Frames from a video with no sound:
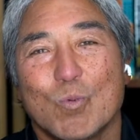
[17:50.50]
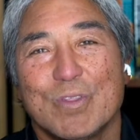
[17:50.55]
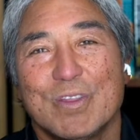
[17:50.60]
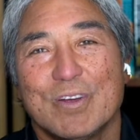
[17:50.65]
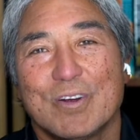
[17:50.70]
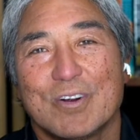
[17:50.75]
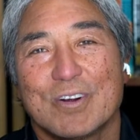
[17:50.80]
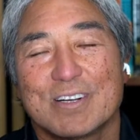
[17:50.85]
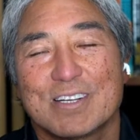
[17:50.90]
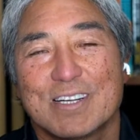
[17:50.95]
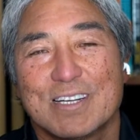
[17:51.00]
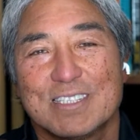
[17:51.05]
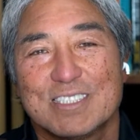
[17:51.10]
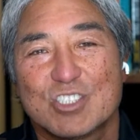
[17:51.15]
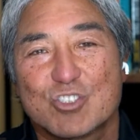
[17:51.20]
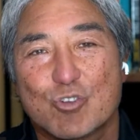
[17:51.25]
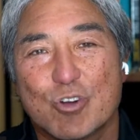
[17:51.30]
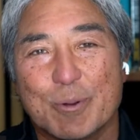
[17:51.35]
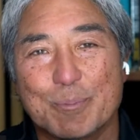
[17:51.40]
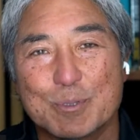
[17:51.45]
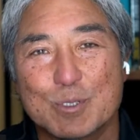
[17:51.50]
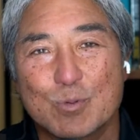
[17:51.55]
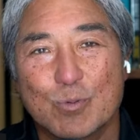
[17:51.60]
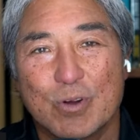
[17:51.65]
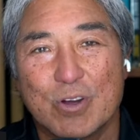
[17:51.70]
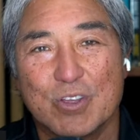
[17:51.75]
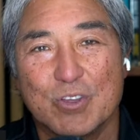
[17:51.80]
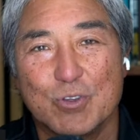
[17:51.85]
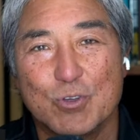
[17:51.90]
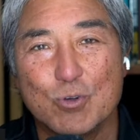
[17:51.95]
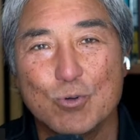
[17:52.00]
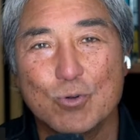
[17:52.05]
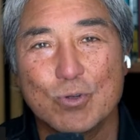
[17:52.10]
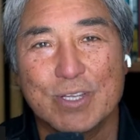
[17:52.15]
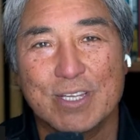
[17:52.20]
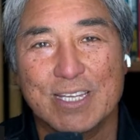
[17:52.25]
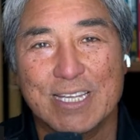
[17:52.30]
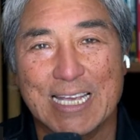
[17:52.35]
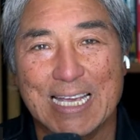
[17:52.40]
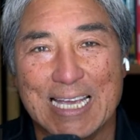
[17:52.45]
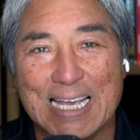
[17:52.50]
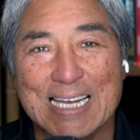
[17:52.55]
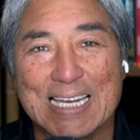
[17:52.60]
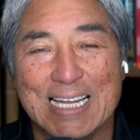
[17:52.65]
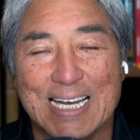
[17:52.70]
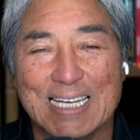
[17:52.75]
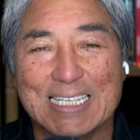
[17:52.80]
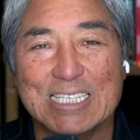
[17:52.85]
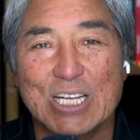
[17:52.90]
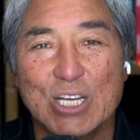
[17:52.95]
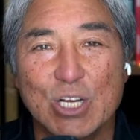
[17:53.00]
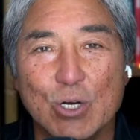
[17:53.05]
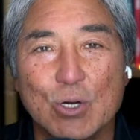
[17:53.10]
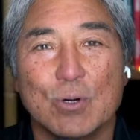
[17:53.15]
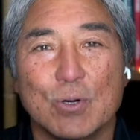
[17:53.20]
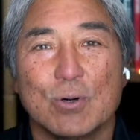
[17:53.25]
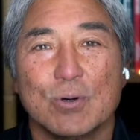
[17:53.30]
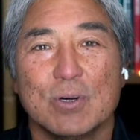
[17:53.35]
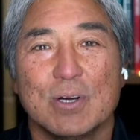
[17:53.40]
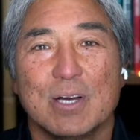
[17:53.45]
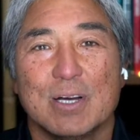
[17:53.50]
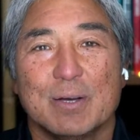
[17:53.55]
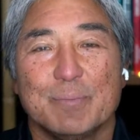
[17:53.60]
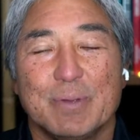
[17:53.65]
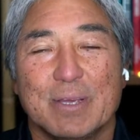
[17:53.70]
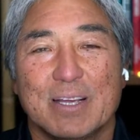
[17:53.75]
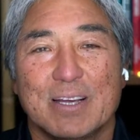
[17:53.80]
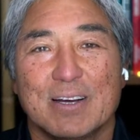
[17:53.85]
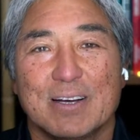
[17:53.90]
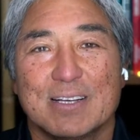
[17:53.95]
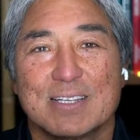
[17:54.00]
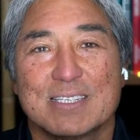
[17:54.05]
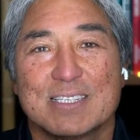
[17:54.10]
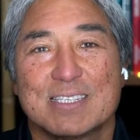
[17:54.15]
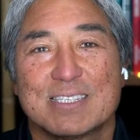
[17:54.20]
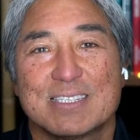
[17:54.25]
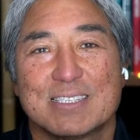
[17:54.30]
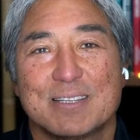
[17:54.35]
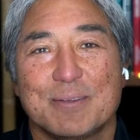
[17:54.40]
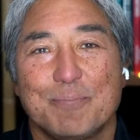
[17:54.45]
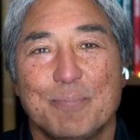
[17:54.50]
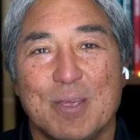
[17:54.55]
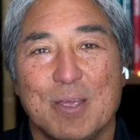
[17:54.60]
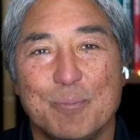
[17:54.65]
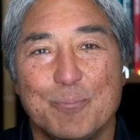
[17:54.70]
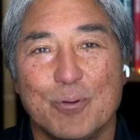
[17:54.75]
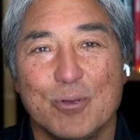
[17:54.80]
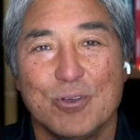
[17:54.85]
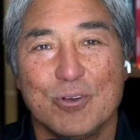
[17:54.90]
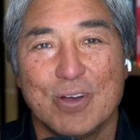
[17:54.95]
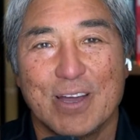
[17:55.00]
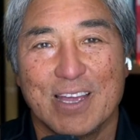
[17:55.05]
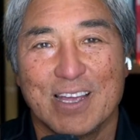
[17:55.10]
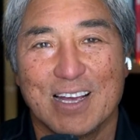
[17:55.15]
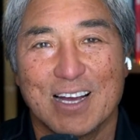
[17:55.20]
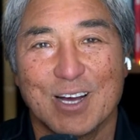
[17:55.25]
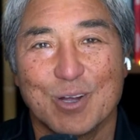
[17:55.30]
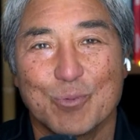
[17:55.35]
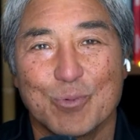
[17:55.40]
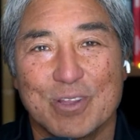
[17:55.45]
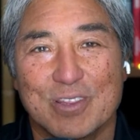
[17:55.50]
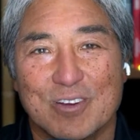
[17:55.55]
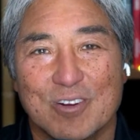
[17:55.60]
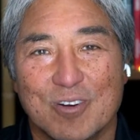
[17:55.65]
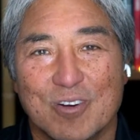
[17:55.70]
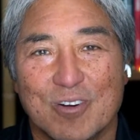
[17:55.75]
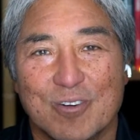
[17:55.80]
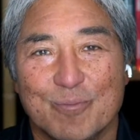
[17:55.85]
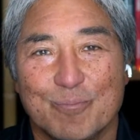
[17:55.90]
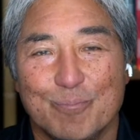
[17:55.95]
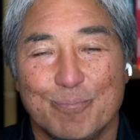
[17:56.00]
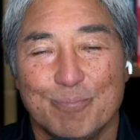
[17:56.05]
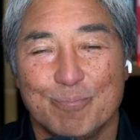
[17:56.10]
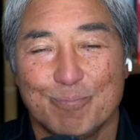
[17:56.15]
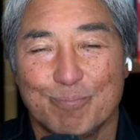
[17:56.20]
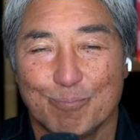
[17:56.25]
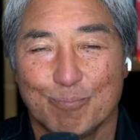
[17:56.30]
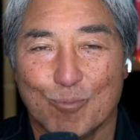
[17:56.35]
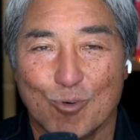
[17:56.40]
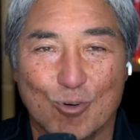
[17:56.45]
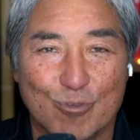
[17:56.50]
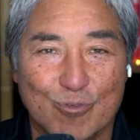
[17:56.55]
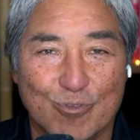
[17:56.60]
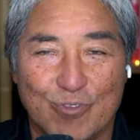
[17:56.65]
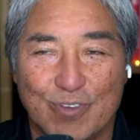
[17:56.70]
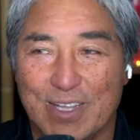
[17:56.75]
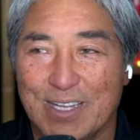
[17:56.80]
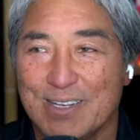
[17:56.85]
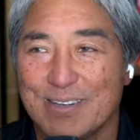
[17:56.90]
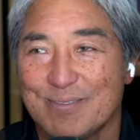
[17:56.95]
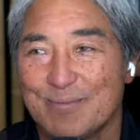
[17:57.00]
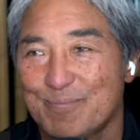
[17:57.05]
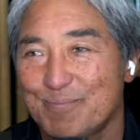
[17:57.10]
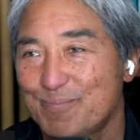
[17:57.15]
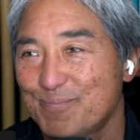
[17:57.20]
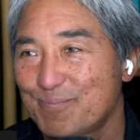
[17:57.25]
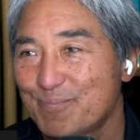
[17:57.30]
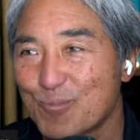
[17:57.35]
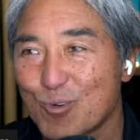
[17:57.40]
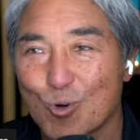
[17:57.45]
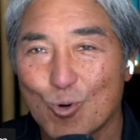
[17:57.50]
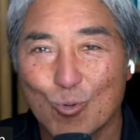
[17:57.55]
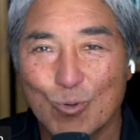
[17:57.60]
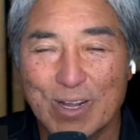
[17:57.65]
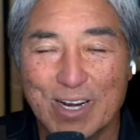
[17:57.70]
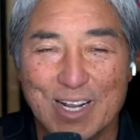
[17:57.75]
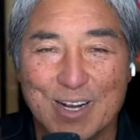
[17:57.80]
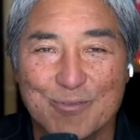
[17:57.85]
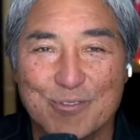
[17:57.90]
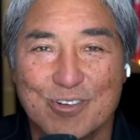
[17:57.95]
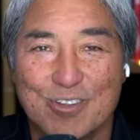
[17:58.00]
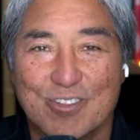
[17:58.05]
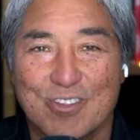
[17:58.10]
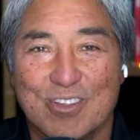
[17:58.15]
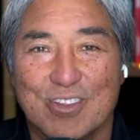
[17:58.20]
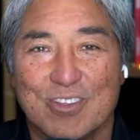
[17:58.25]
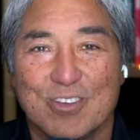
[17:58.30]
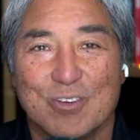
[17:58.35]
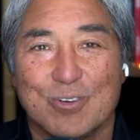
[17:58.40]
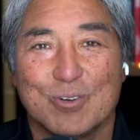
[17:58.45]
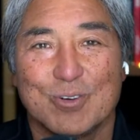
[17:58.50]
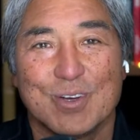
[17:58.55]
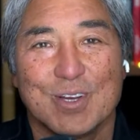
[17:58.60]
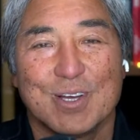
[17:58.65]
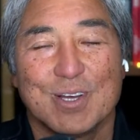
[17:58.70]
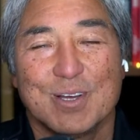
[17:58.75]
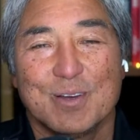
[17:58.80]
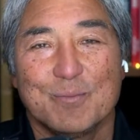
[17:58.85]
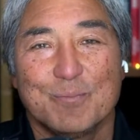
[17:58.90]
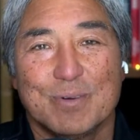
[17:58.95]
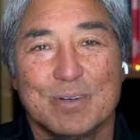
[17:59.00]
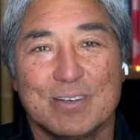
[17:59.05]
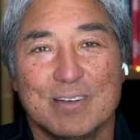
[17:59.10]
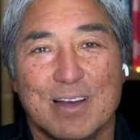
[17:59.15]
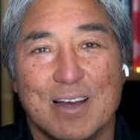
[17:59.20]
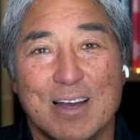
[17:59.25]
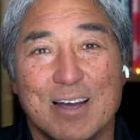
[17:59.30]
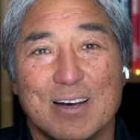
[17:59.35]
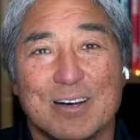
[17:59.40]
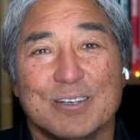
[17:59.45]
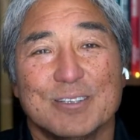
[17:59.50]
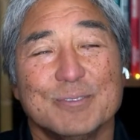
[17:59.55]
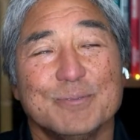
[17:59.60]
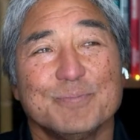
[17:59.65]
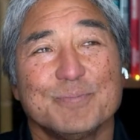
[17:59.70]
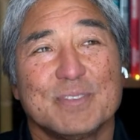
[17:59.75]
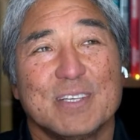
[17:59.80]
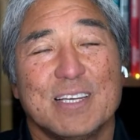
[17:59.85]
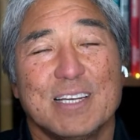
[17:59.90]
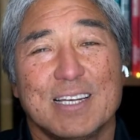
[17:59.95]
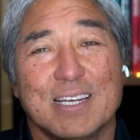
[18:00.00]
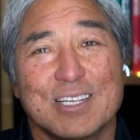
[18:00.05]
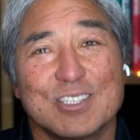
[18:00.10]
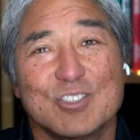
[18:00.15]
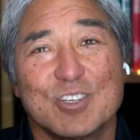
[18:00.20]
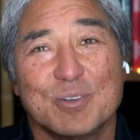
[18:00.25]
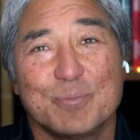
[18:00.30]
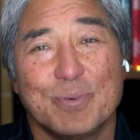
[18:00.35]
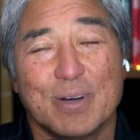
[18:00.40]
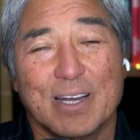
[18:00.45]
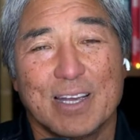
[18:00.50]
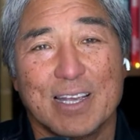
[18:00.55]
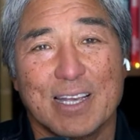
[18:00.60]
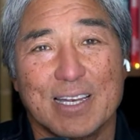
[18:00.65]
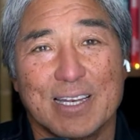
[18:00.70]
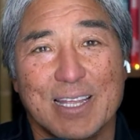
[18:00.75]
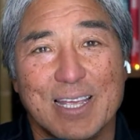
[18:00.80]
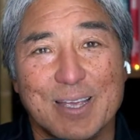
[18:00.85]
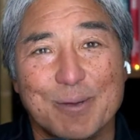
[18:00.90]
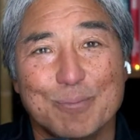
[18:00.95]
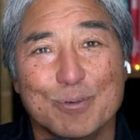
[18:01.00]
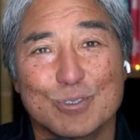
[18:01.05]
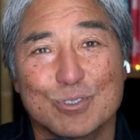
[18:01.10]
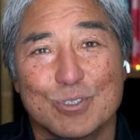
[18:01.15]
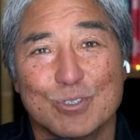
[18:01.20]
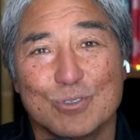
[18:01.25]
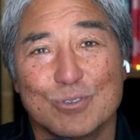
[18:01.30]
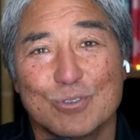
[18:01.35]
there are trips where you cannot go because the people you hang out with are more fit, more whatever than you. But now an electric bike enables